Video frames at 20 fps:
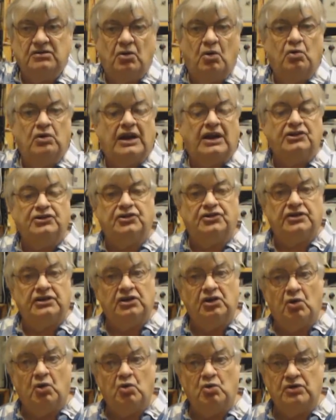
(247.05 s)
all under the
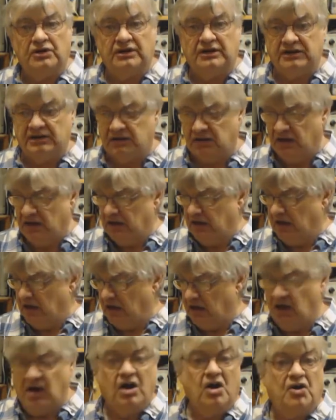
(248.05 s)
lawn, and
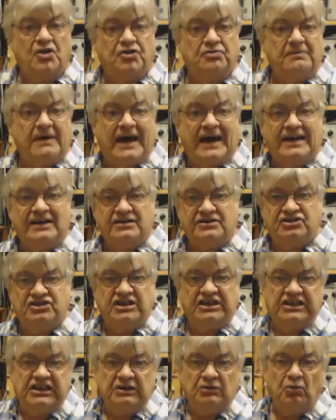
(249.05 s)
earth mat,
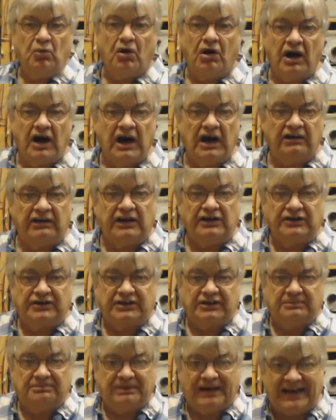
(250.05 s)
chicken wire
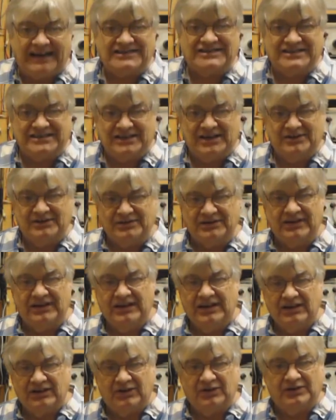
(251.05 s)
under the patio, and
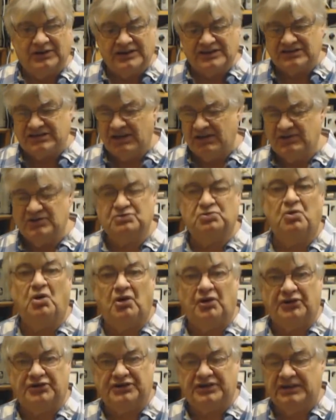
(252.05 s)
goodness knows
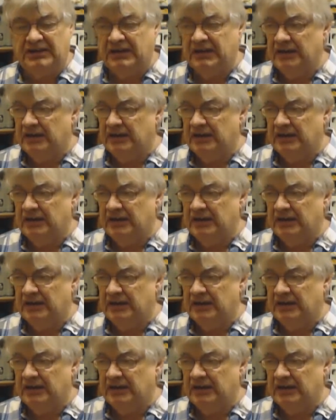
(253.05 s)
what.